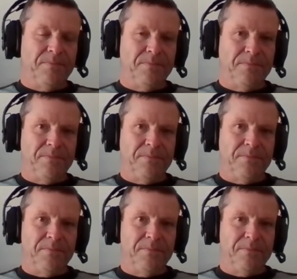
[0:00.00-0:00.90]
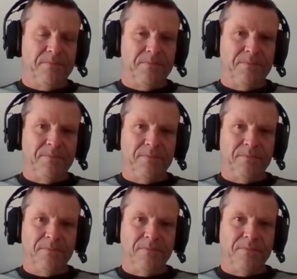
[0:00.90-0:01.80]

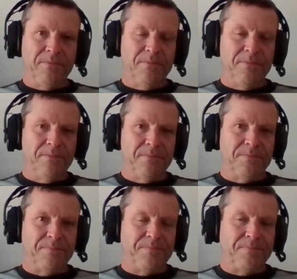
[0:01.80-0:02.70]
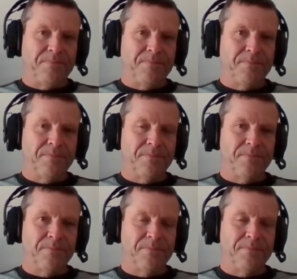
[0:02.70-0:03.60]

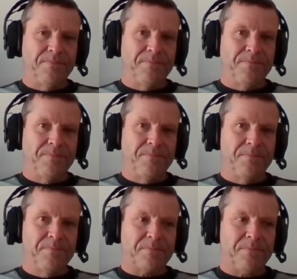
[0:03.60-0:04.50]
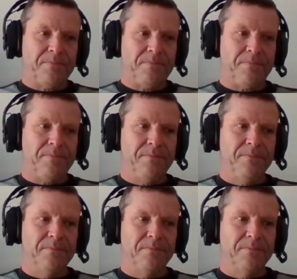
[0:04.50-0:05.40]

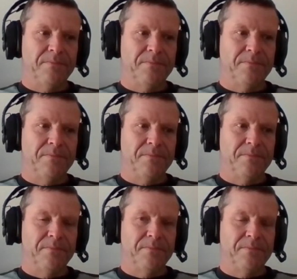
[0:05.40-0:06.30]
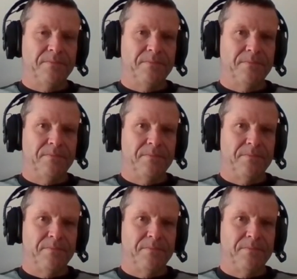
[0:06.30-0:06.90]
(silent)